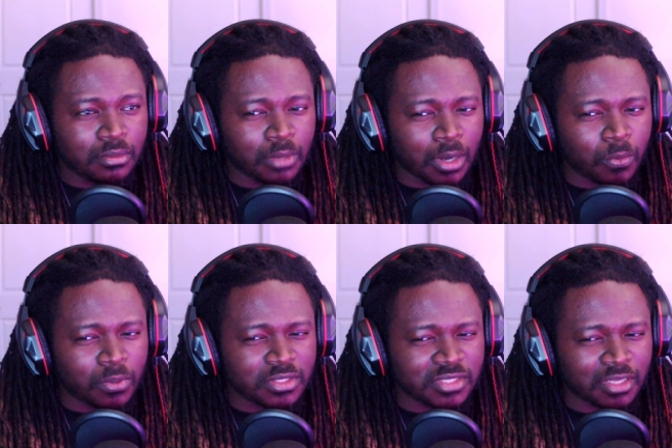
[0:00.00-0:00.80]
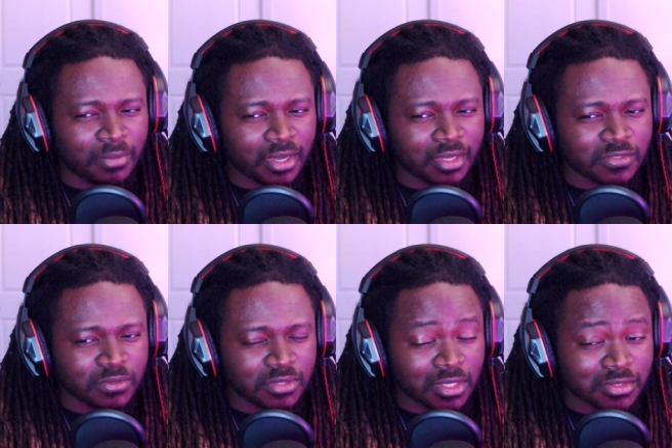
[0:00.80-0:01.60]
I want to say back in
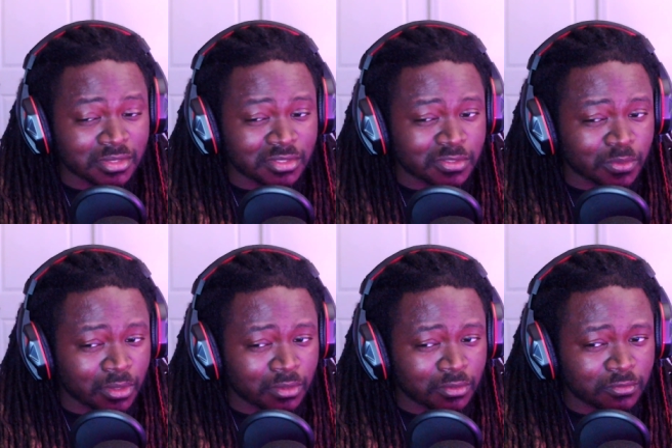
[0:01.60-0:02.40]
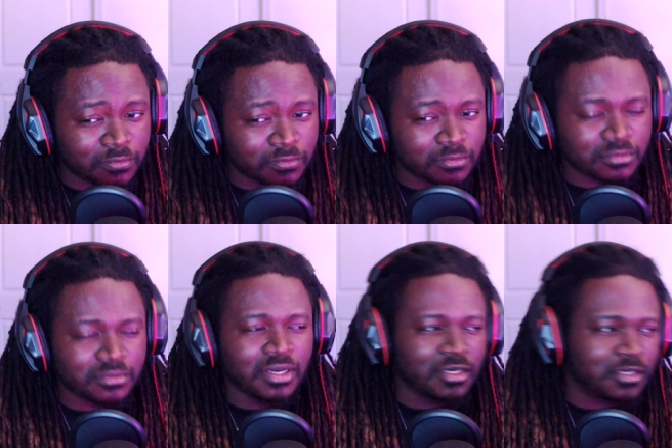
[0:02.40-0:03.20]
2012.
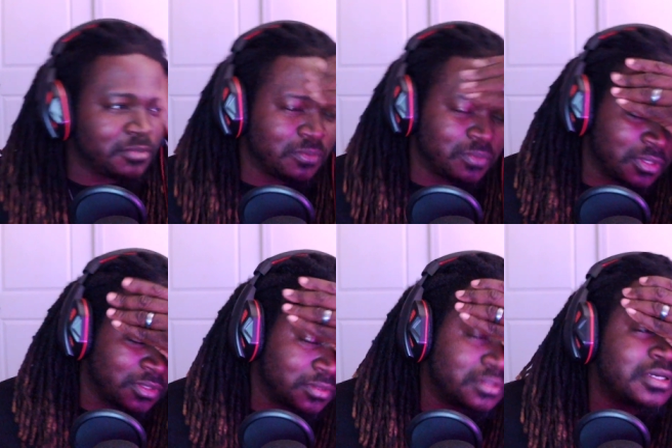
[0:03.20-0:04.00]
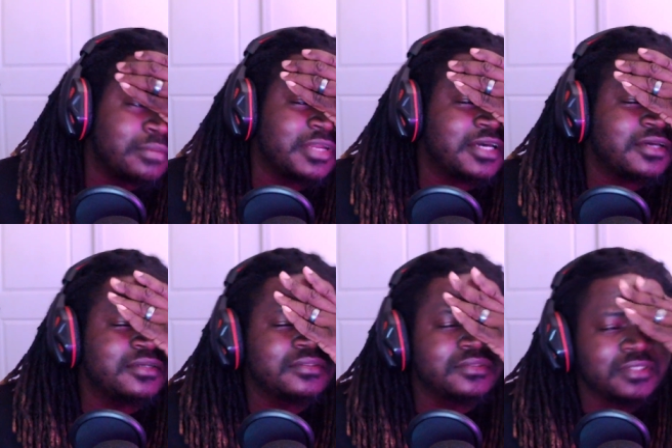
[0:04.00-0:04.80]
I could be wrong. I'm not
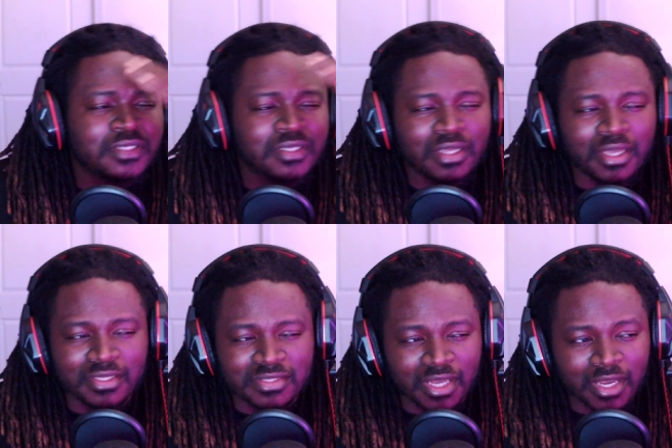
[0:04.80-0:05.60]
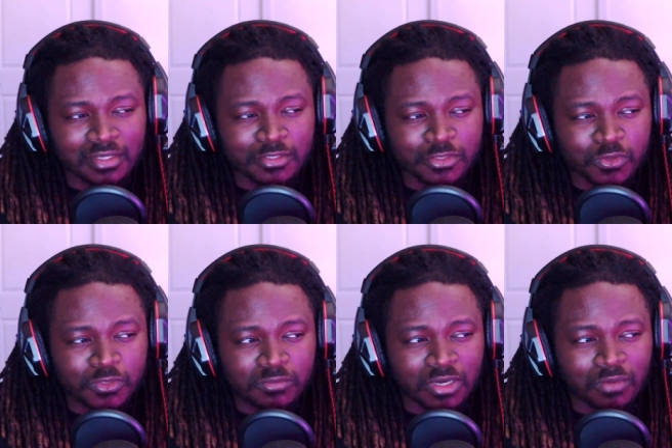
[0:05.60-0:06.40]
exactly
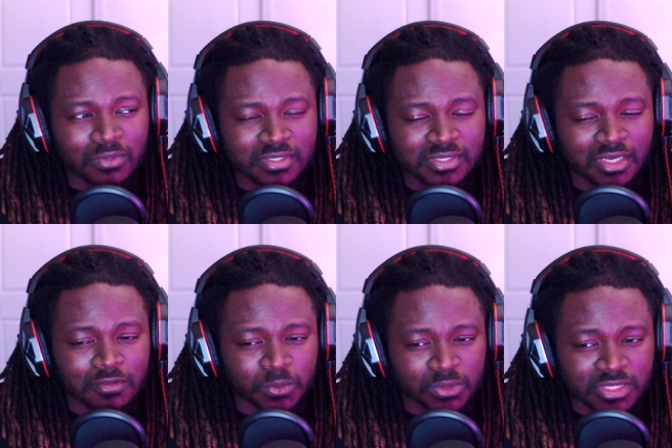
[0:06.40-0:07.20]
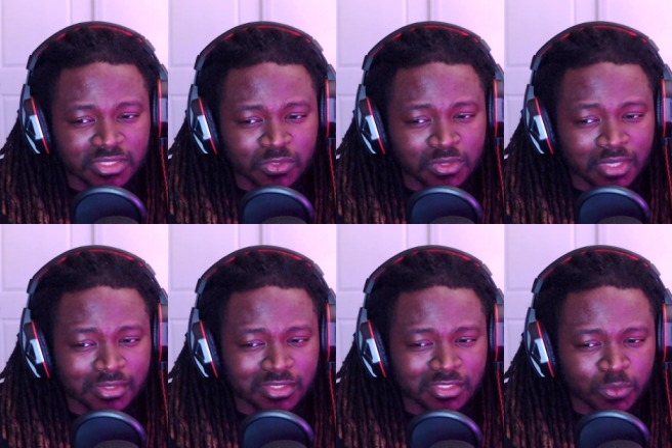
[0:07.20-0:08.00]
sure, but I want to say that was released in
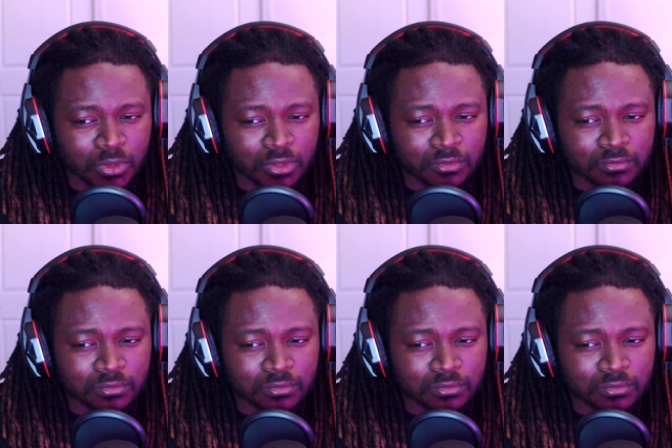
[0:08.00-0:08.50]
2012.